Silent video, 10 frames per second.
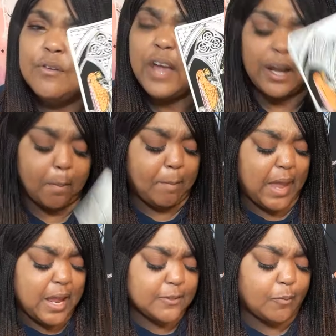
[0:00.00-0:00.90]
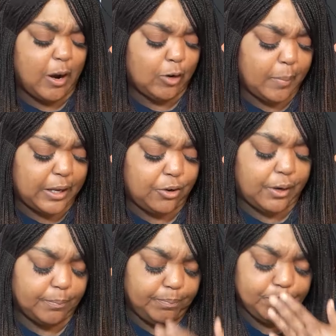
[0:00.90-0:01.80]
You got a main, somebody want to make
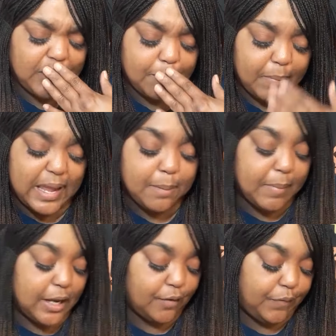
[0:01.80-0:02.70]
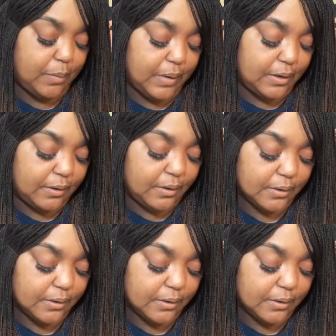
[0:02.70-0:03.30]
you that main male or female.